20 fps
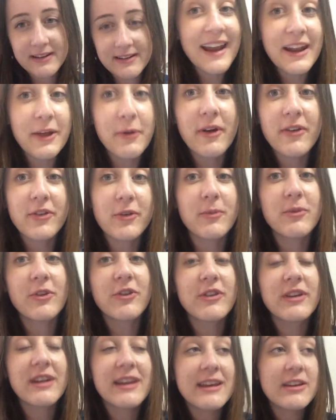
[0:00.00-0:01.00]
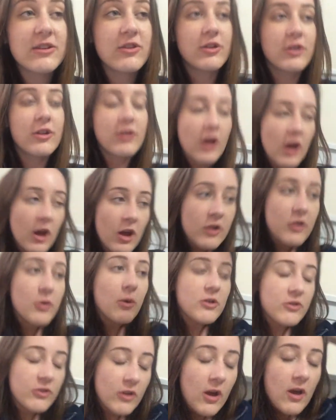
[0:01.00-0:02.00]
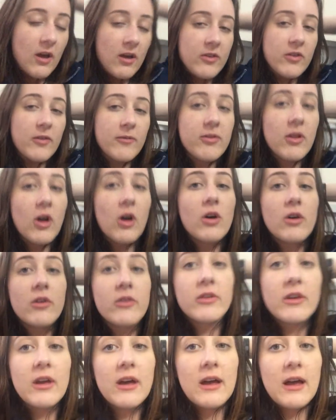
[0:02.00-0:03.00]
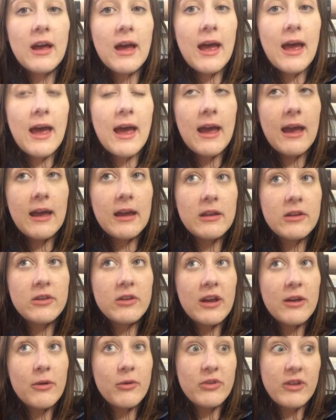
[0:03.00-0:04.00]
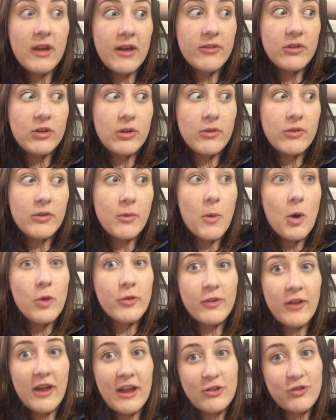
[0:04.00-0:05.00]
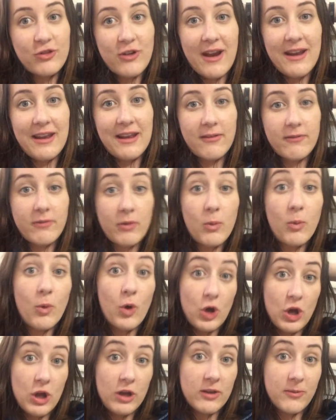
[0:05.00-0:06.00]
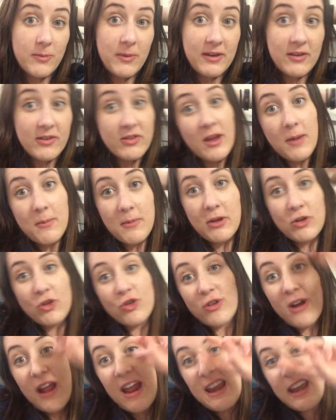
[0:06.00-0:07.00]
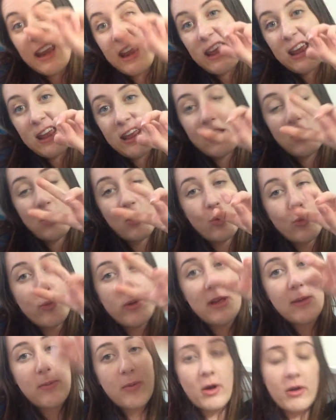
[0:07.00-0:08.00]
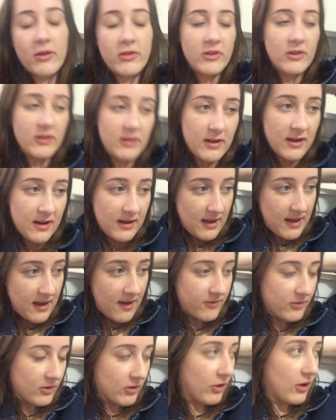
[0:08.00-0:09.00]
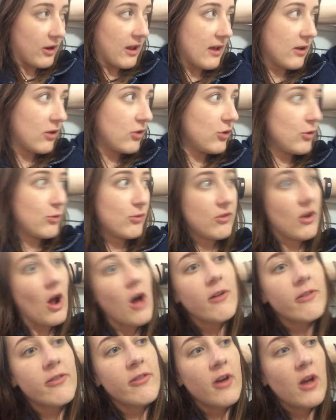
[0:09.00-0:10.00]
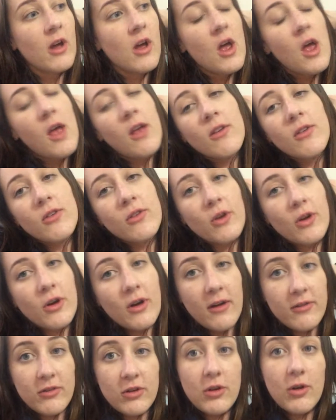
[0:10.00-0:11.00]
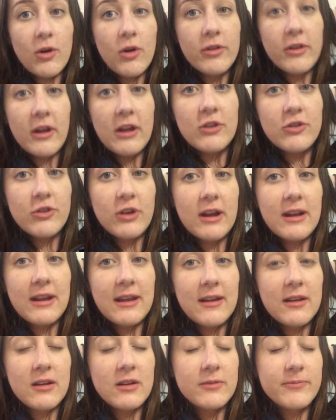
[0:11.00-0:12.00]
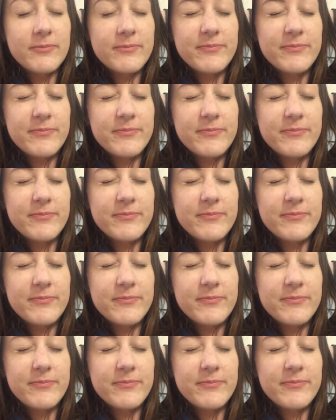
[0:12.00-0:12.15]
Anyway, so I'm just going to continue to watch some vlogs. And I also have to do some online training for work because I'm a trainee, newbie person, and I have to learn how to do stuff. So I have to do online training.